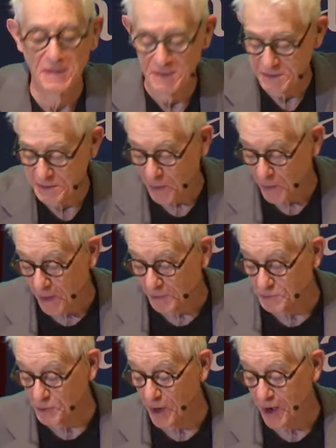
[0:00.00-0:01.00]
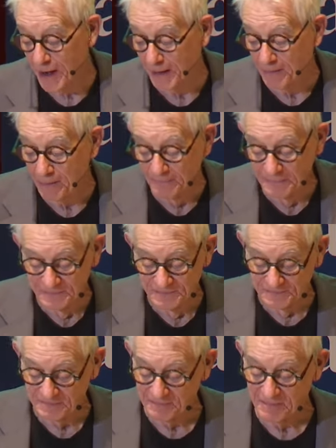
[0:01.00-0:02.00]
So I'll try.
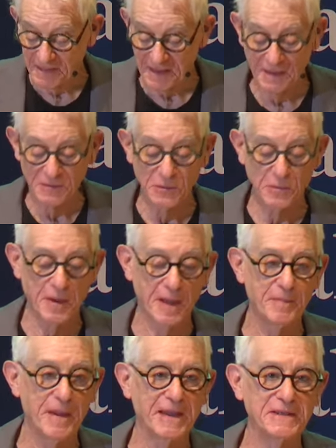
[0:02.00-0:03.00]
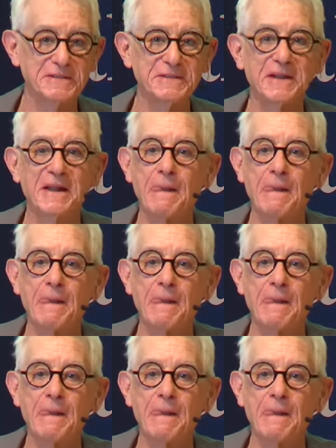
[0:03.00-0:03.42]
Do my best.